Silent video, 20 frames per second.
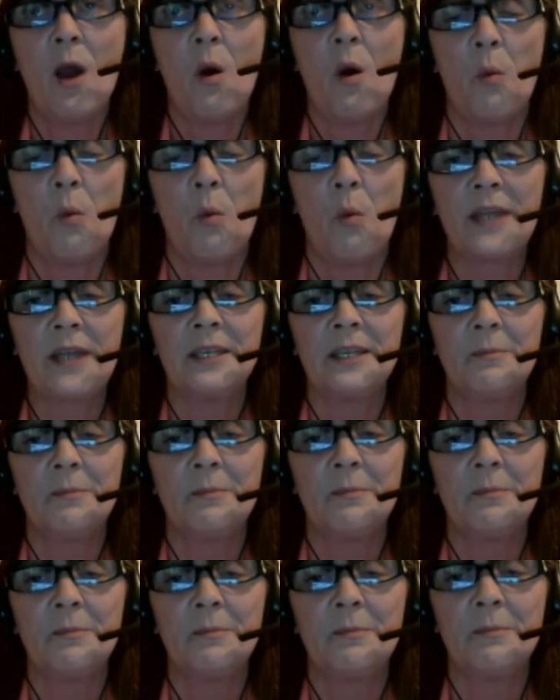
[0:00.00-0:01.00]
1
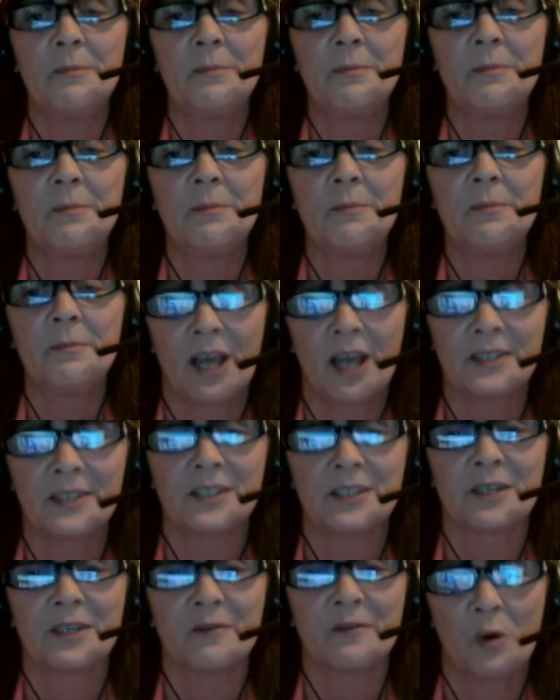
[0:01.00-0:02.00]
billion tonnes
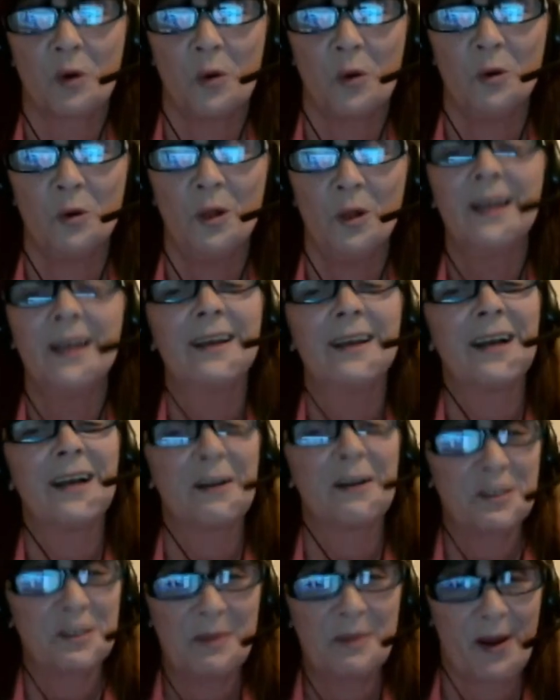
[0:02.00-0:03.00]
of coal
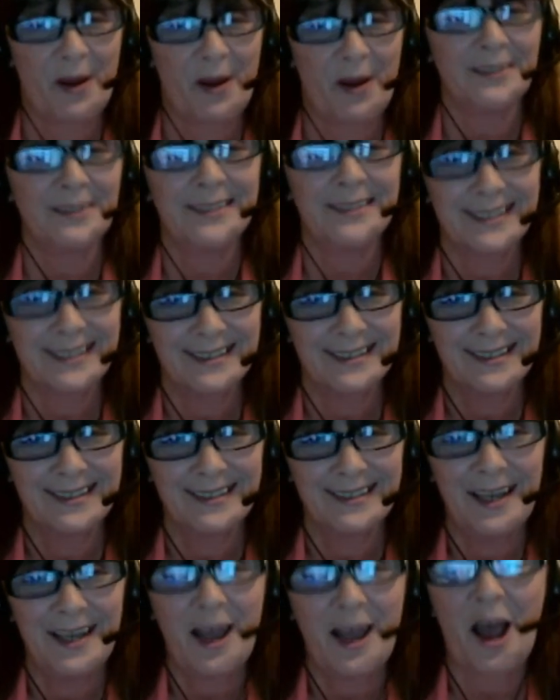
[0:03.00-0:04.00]
have to be burned
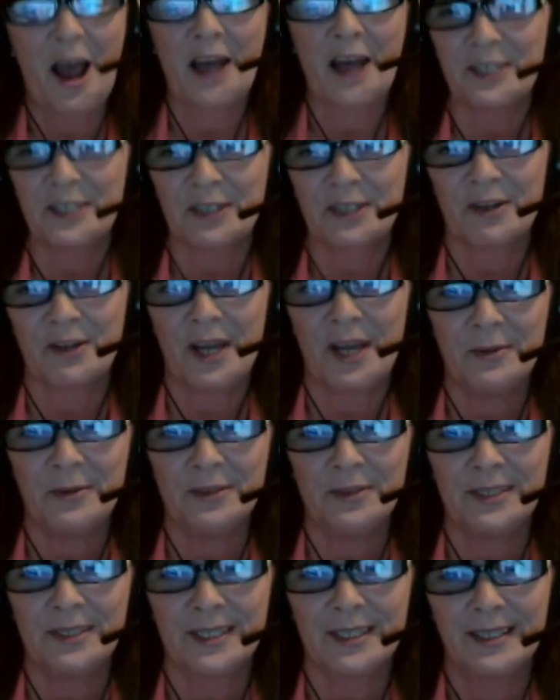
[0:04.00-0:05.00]

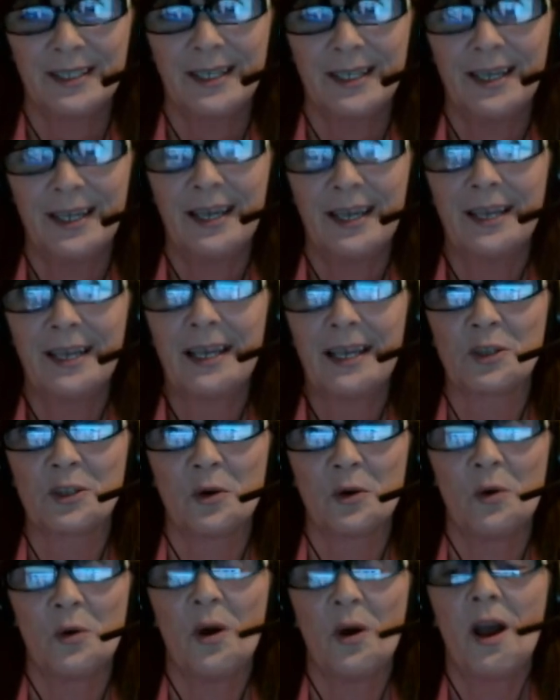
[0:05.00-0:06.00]
underground.
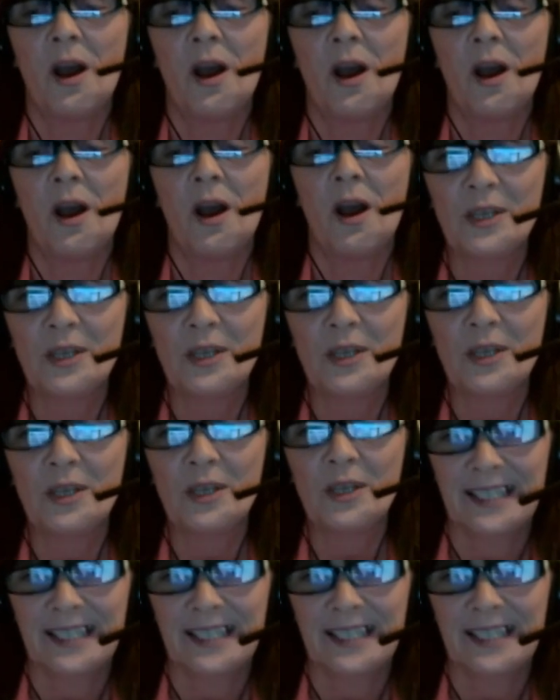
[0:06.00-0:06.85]
So what size of